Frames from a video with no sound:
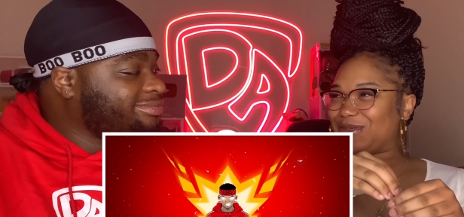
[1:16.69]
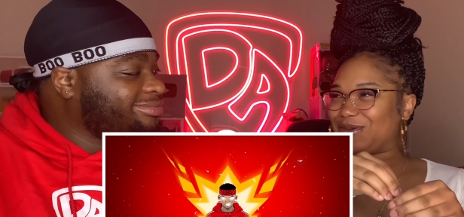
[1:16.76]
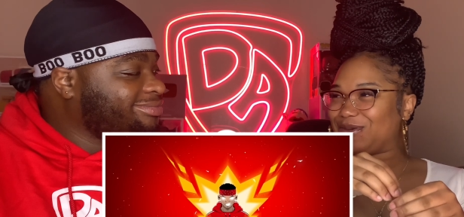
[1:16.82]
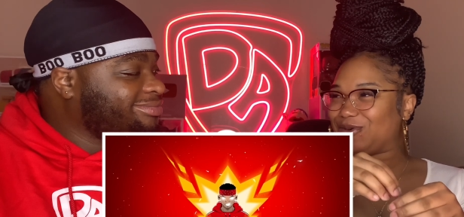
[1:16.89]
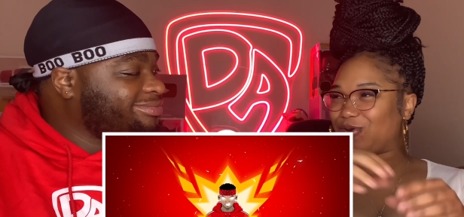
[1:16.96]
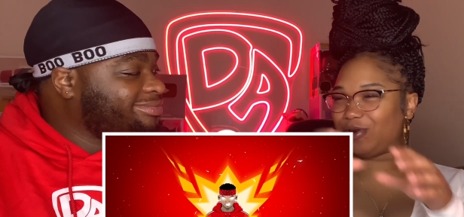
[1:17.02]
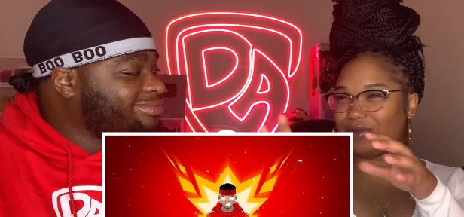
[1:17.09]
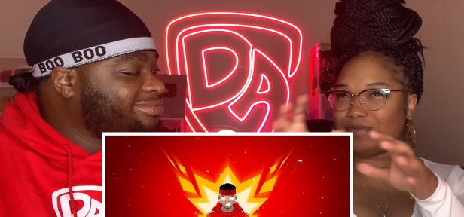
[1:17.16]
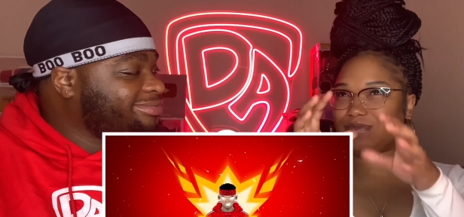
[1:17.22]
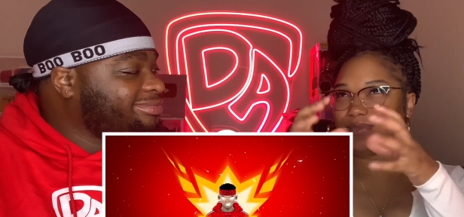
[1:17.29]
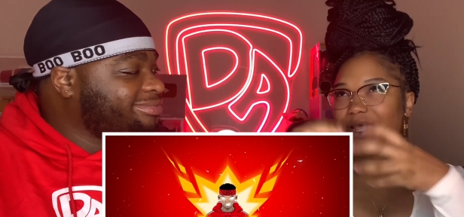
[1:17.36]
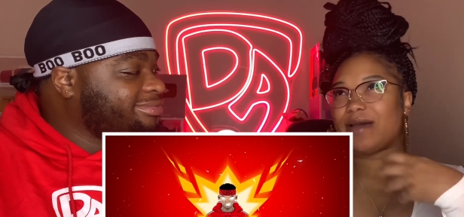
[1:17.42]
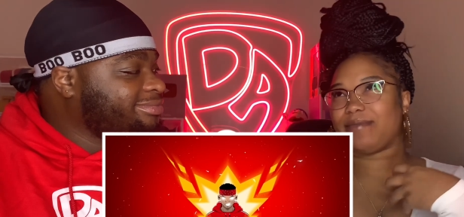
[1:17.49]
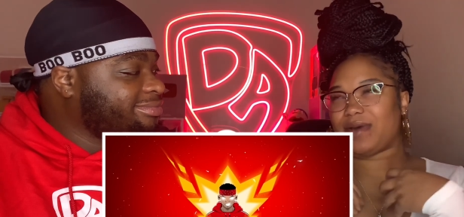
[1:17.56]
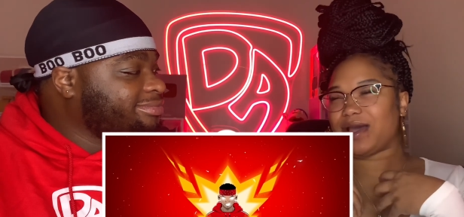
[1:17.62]
Speaker 1: or not
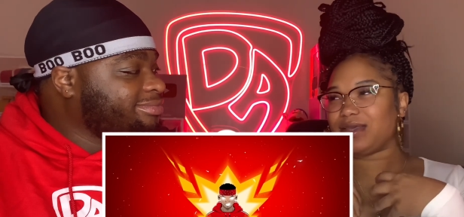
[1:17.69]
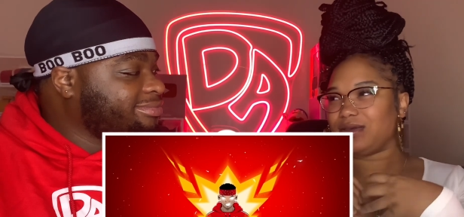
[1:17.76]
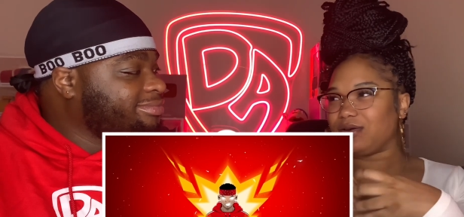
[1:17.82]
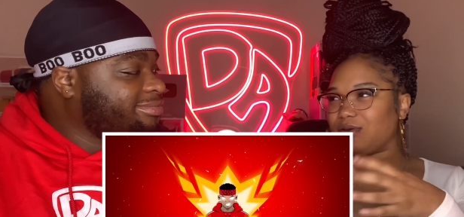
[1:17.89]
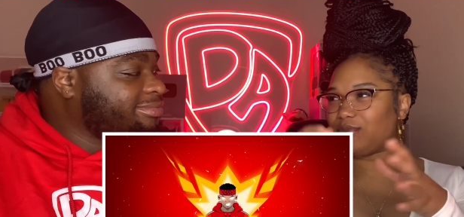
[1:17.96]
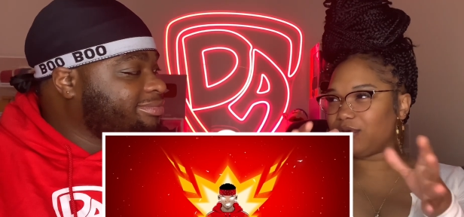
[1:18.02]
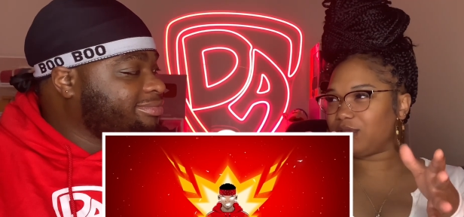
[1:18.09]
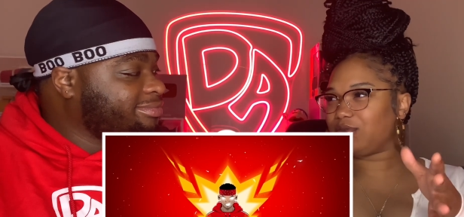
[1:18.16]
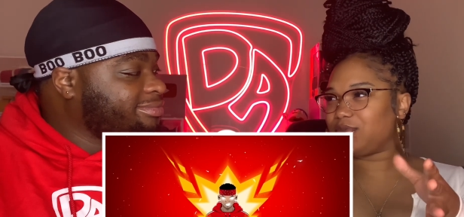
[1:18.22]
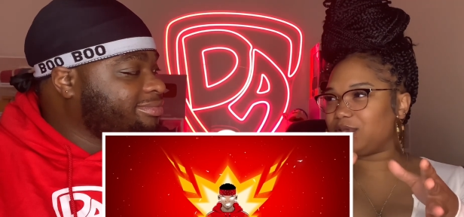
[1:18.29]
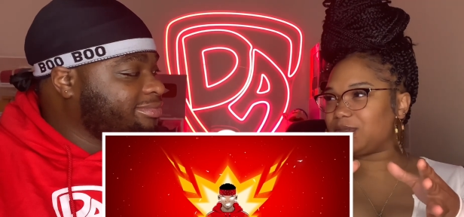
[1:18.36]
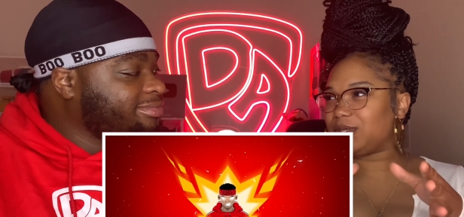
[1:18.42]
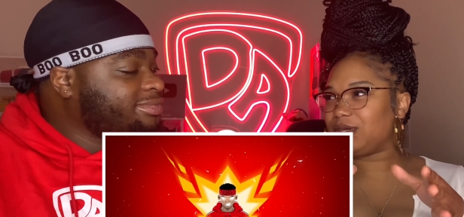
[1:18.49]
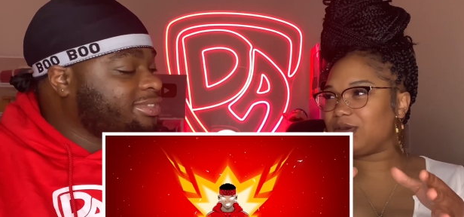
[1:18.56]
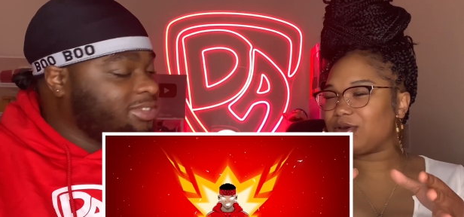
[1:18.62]
my younger brother, but the
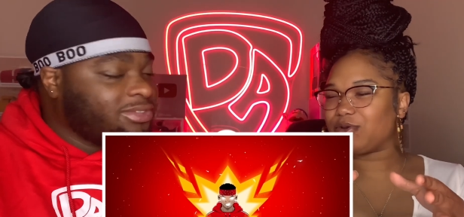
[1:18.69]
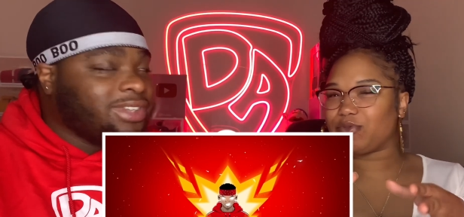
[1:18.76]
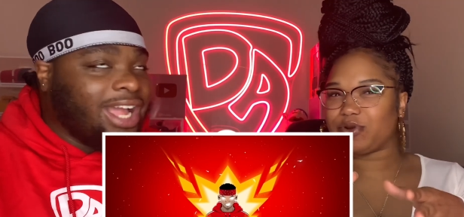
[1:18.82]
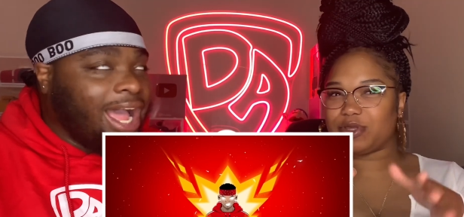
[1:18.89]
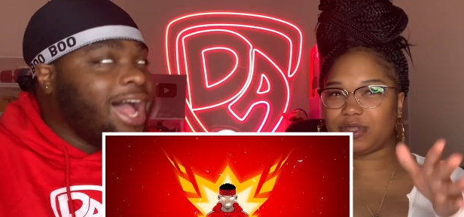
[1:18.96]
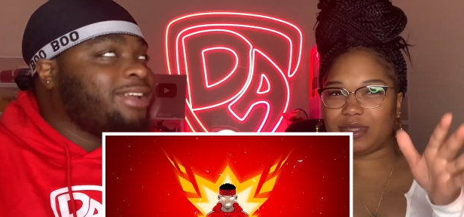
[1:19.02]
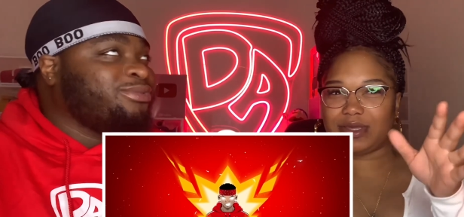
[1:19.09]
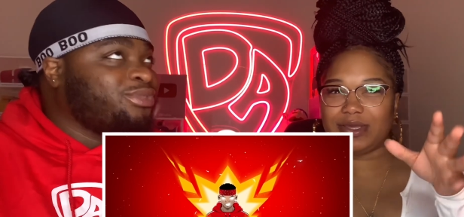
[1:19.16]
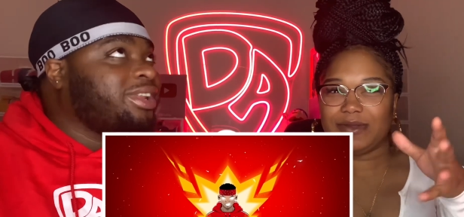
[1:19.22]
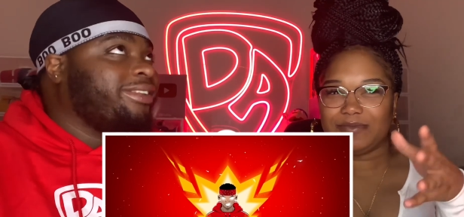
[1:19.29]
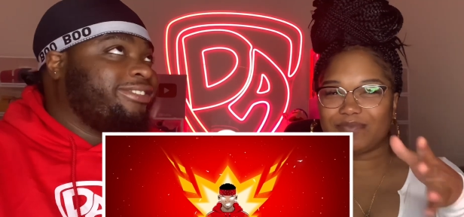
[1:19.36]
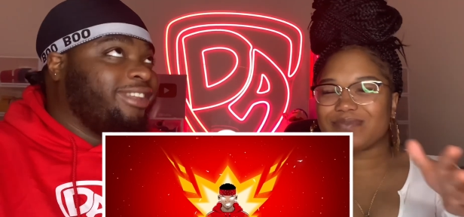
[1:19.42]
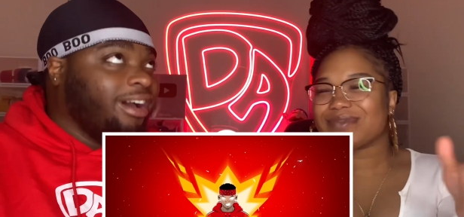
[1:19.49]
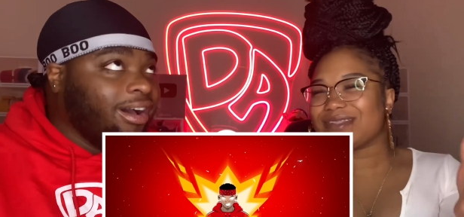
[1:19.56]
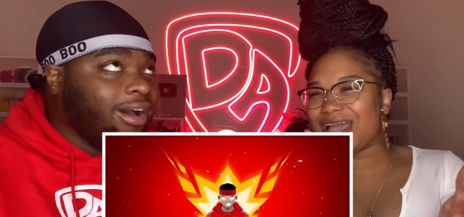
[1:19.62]
younger brother,
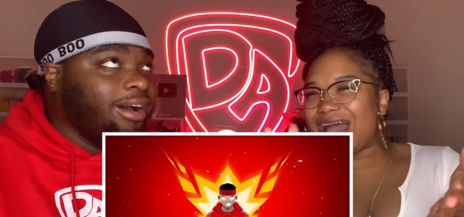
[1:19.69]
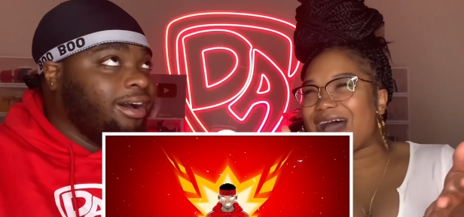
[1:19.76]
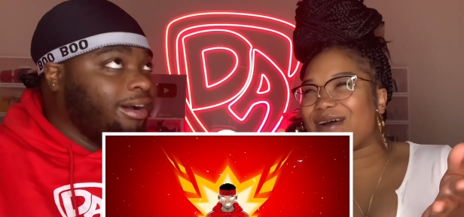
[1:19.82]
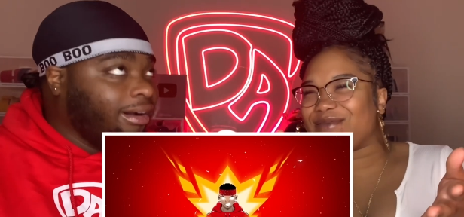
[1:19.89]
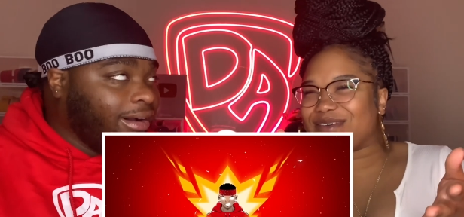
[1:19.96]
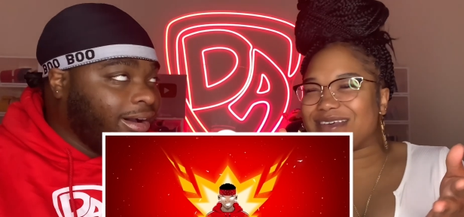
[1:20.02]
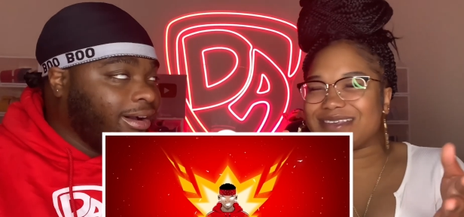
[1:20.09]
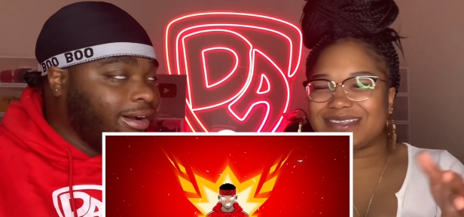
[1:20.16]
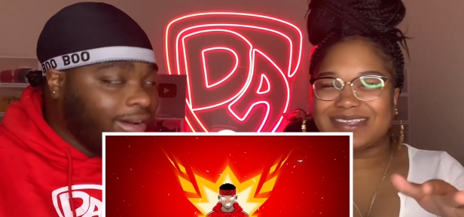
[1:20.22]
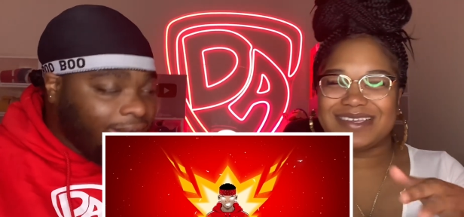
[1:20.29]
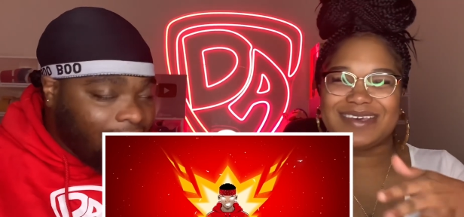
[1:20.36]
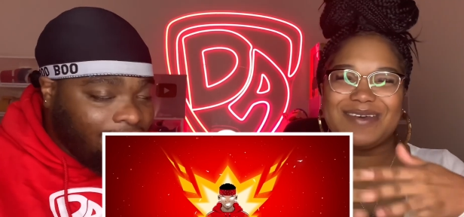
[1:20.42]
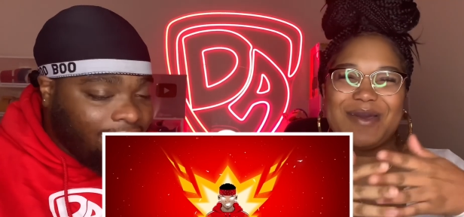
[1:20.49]
I, obviously.